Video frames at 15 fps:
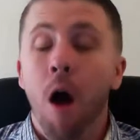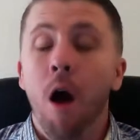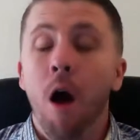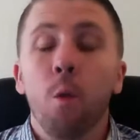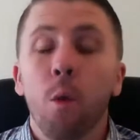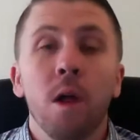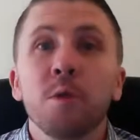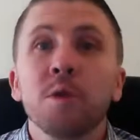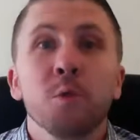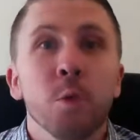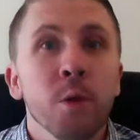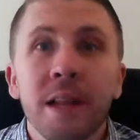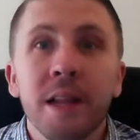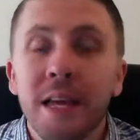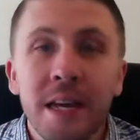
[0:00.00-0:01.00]
Oh, well, it
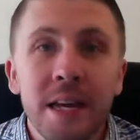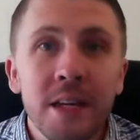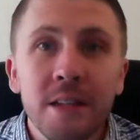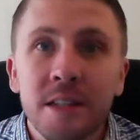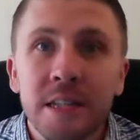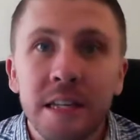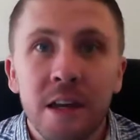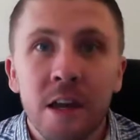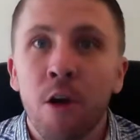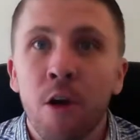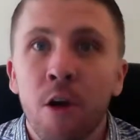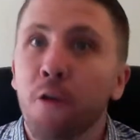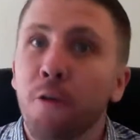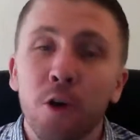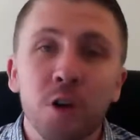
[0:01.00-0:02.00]
was really easy. You
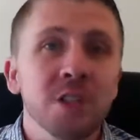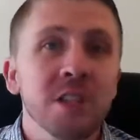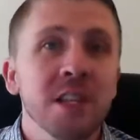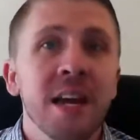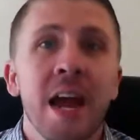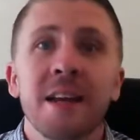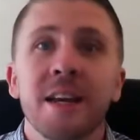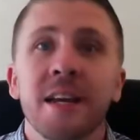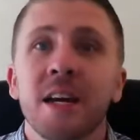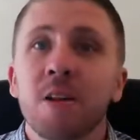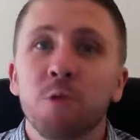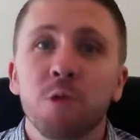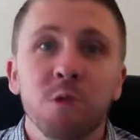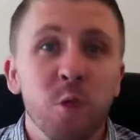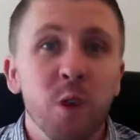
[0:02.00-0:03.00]
know, the first thing I
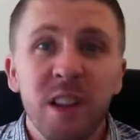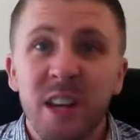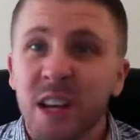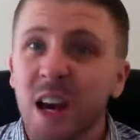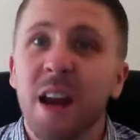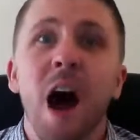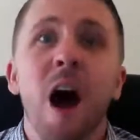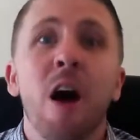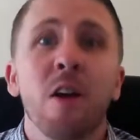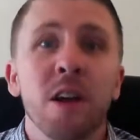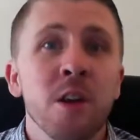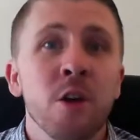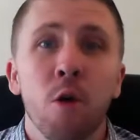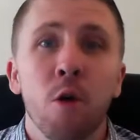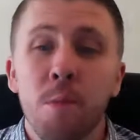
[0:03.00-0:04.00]
did was really cut
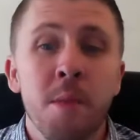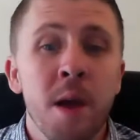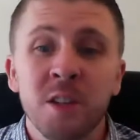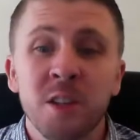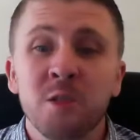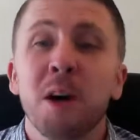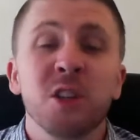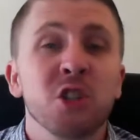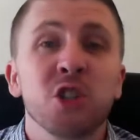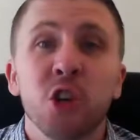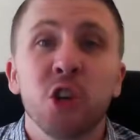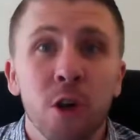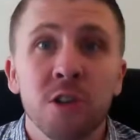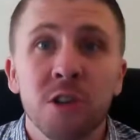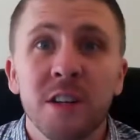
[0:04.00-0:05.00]
out, you know, as much
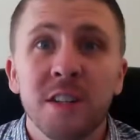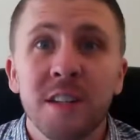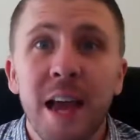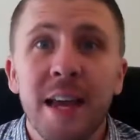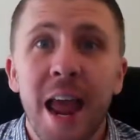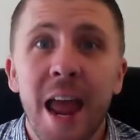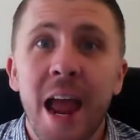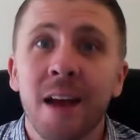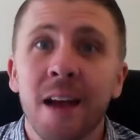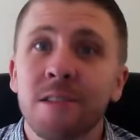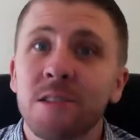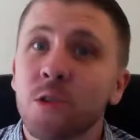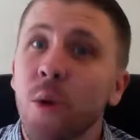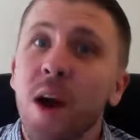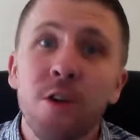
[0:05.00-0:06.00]
sugars as I
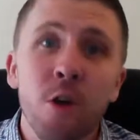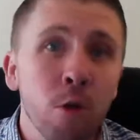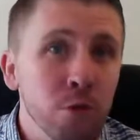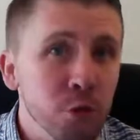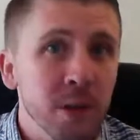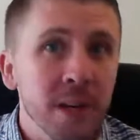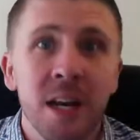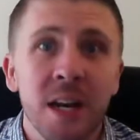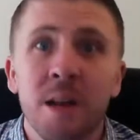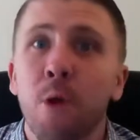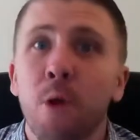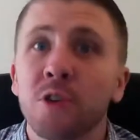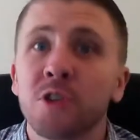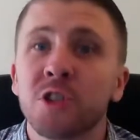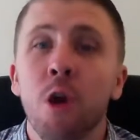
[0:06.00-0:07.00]
can, so I don't drink any
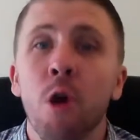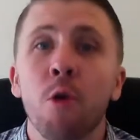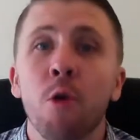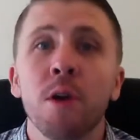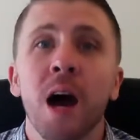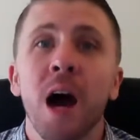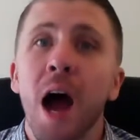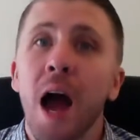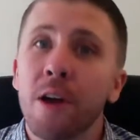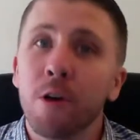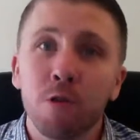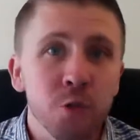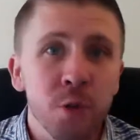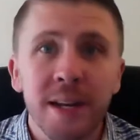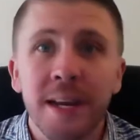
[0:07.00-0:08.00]
more soda. I
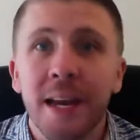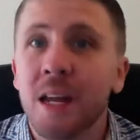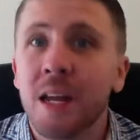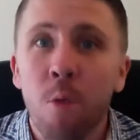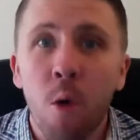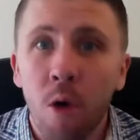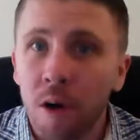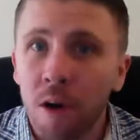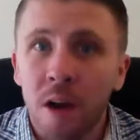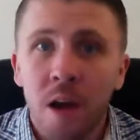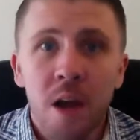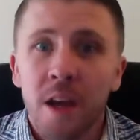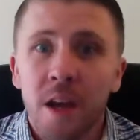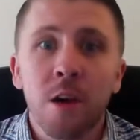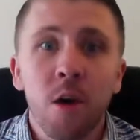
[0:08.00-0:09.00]
don't drink any more,
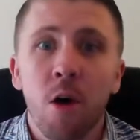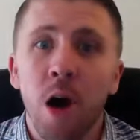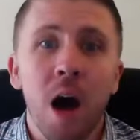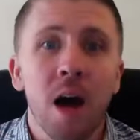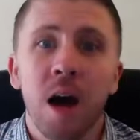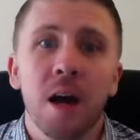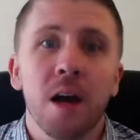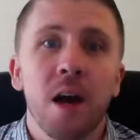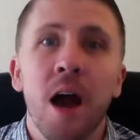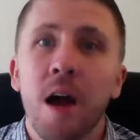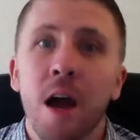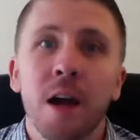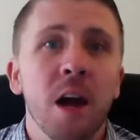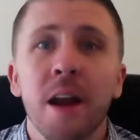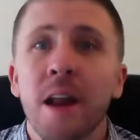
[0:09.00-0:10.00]
you know,
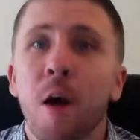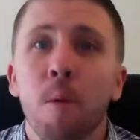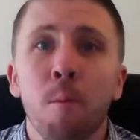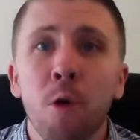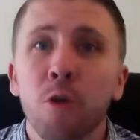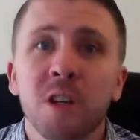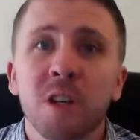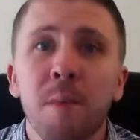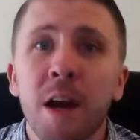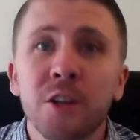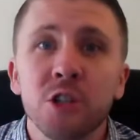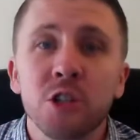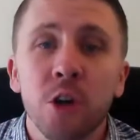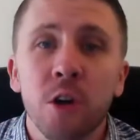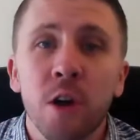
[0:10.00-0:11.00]
I cut out most of
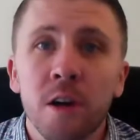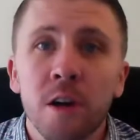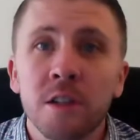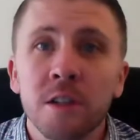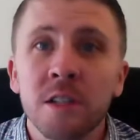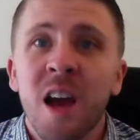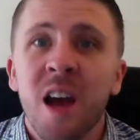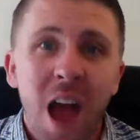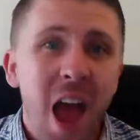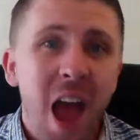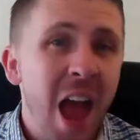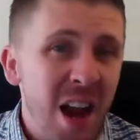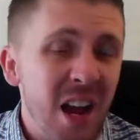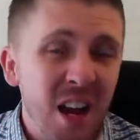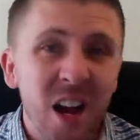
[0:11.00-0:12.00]
my sugars,
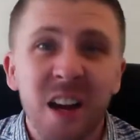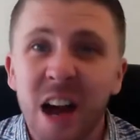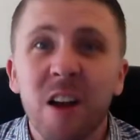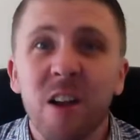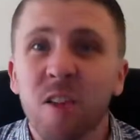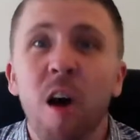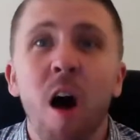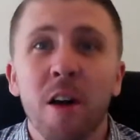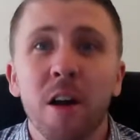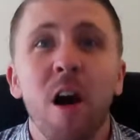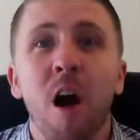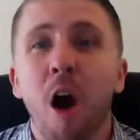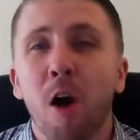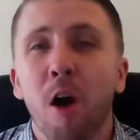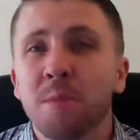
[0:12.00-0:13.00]
and I cut out a lot
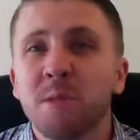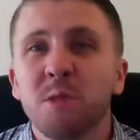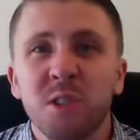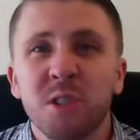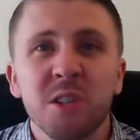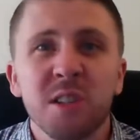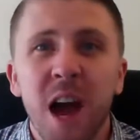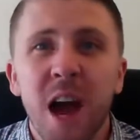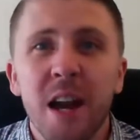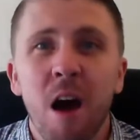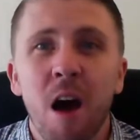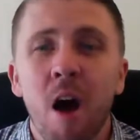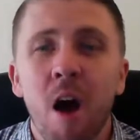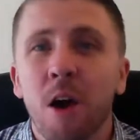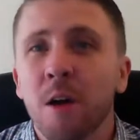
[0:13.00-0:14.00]
of carbs, which is
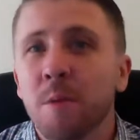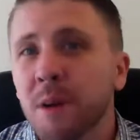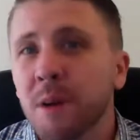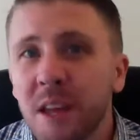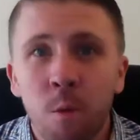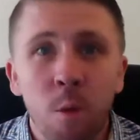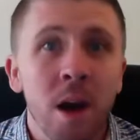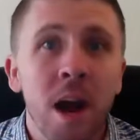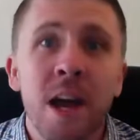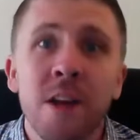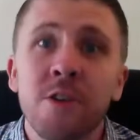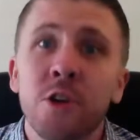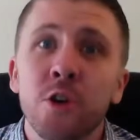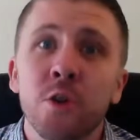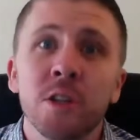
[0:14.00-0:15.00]
kind of hard. But then what
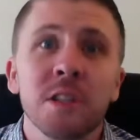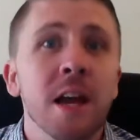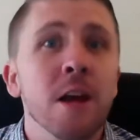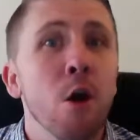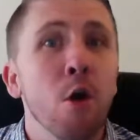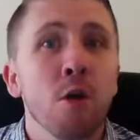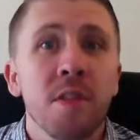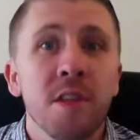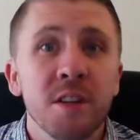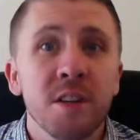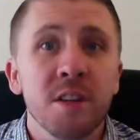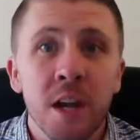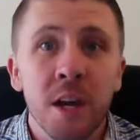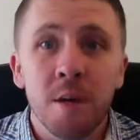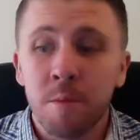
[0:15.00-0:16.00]
I do is I go to the
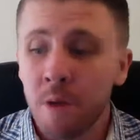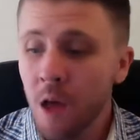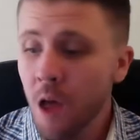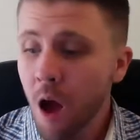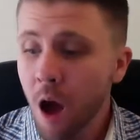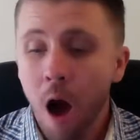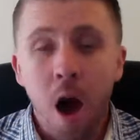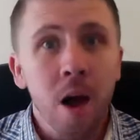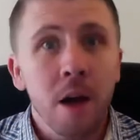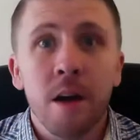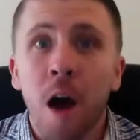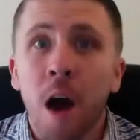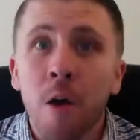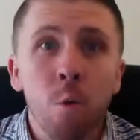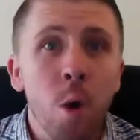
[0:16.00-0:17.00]
gym
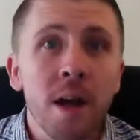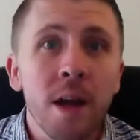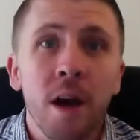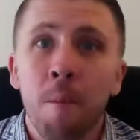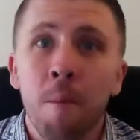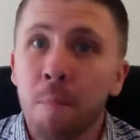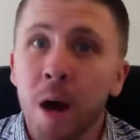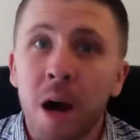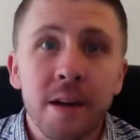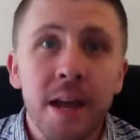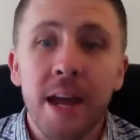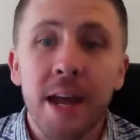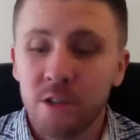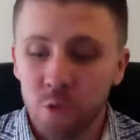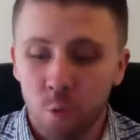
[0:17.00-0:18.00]
on
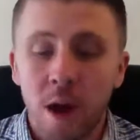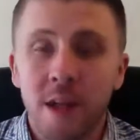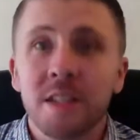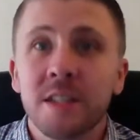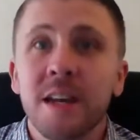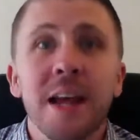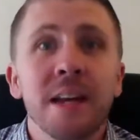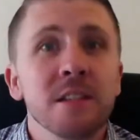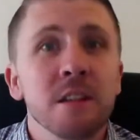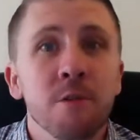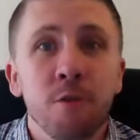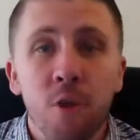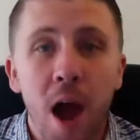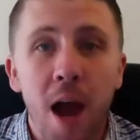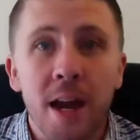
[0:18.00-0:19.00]
Mondays, Wednesdays,
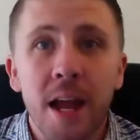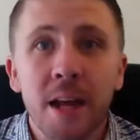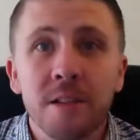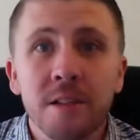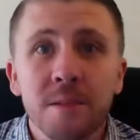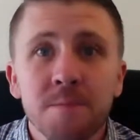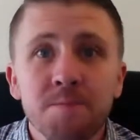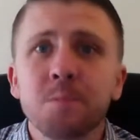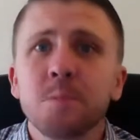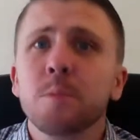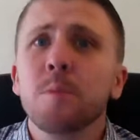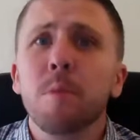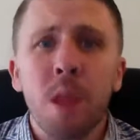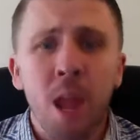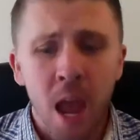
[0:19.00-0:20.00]
and Fridays.
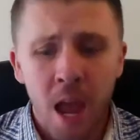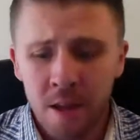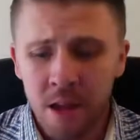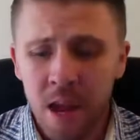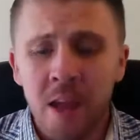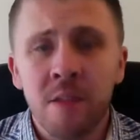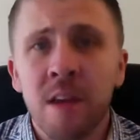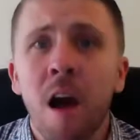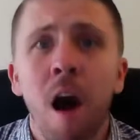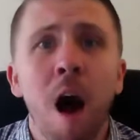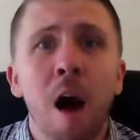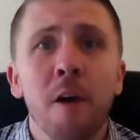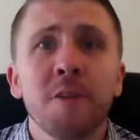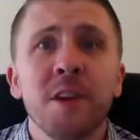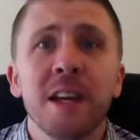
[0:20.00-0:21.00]
And in the
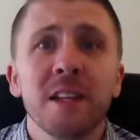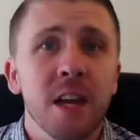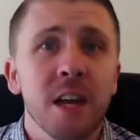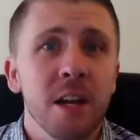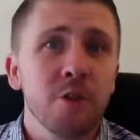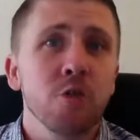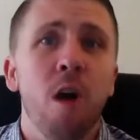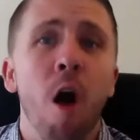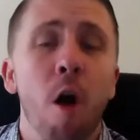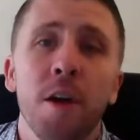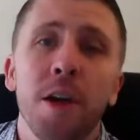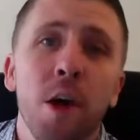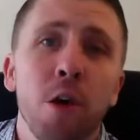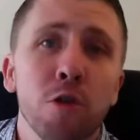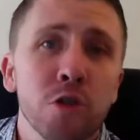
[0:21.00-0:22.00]
off days, I do
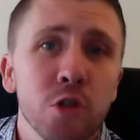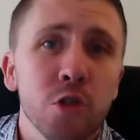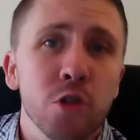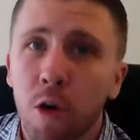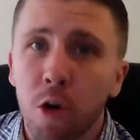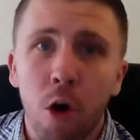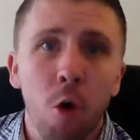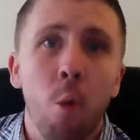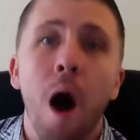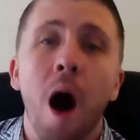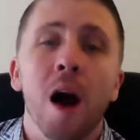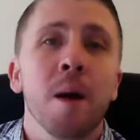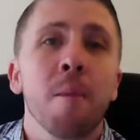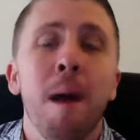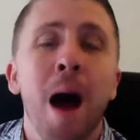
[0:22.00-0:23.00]
cardio, so I'll go
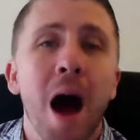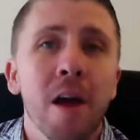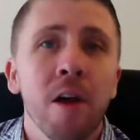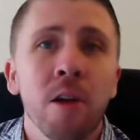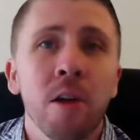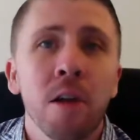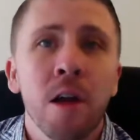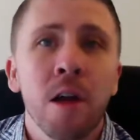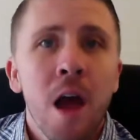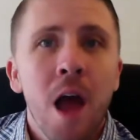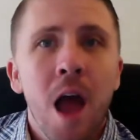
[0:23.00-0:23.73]
walk a mile.